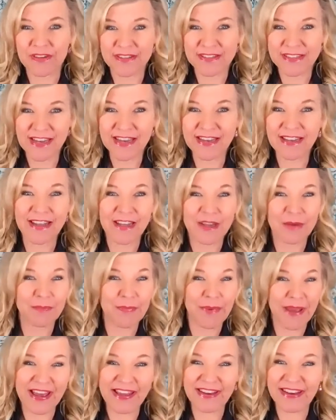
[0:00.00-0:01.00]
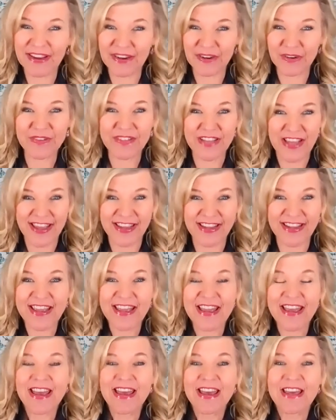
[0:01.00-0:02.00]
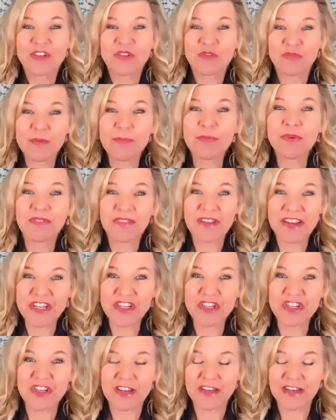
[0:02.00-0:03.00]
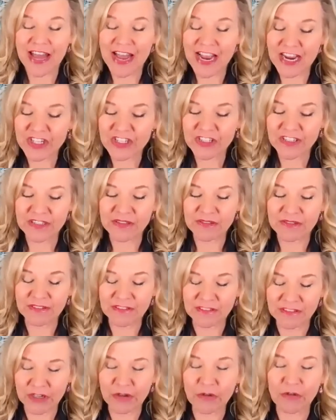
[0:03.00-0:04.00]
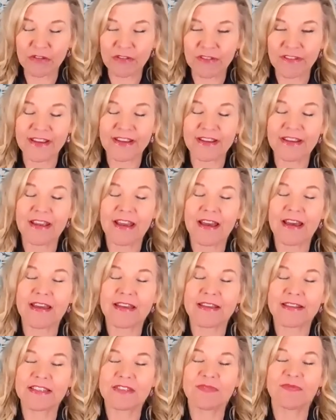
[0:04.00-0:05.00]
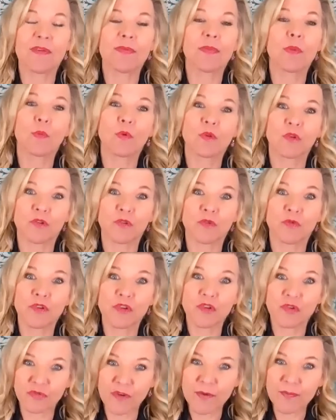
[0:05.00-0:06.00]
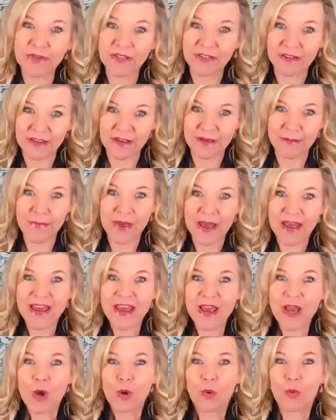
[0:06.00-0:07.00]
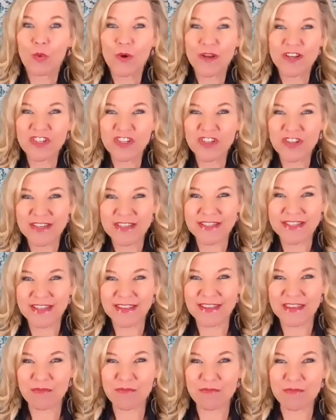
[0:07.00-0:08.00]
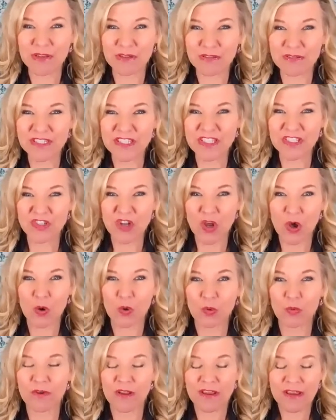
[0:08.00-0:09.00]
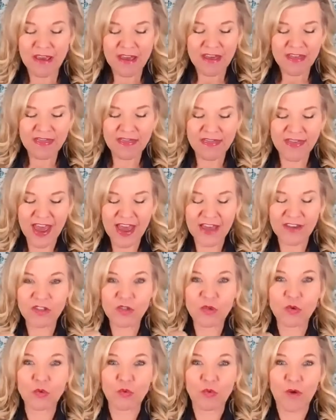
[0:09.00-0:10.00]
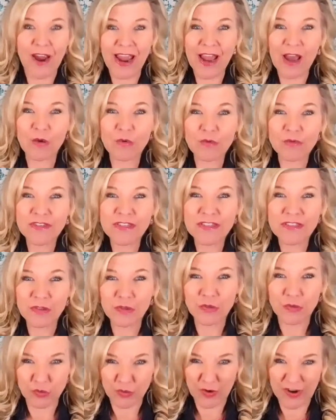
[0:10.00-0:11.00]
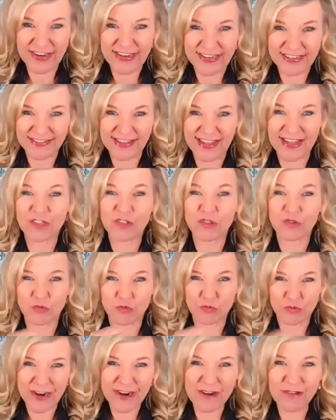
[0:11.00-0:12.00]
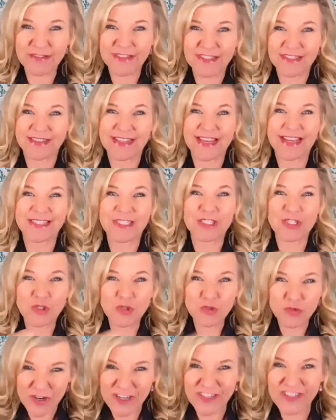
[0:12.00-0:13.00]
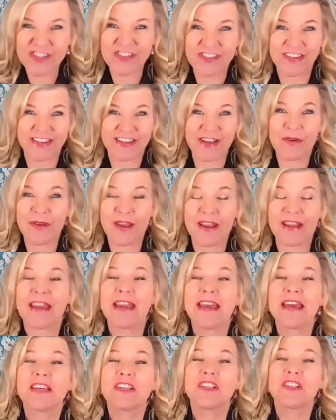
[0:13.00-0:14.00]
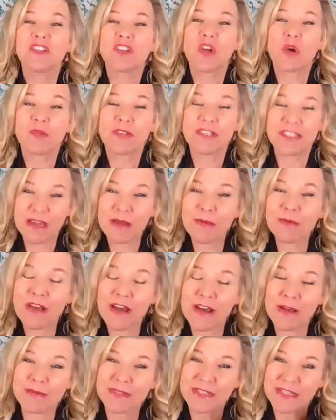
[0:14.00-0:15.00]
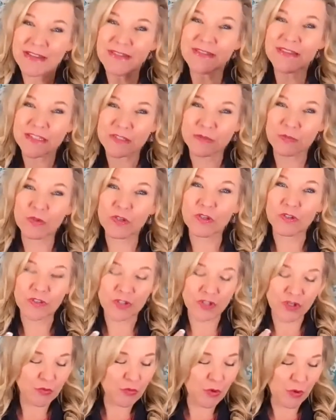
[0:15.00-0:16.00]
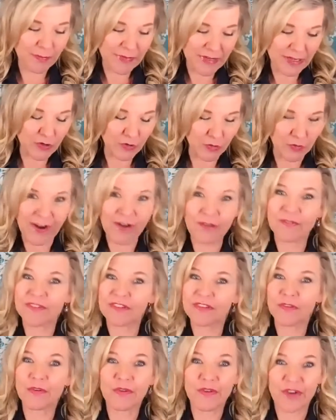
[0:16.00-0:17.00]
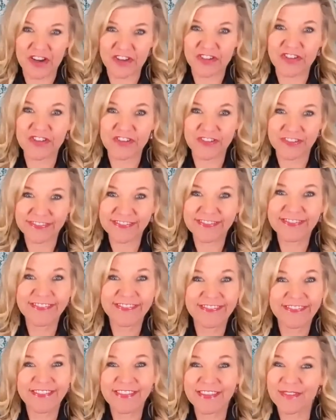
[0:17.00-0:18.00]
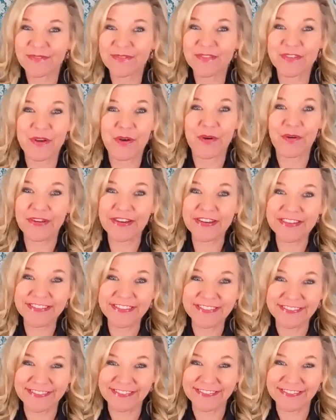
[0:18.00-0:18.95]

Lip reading: It's not like a bad hair day. Tribulation actually literally is from the word tribulum, which is the millstone that ground grain, that ground it, that crushed it. Okay. So sometimes in this world, you will be ground and crushed. I'm sorry.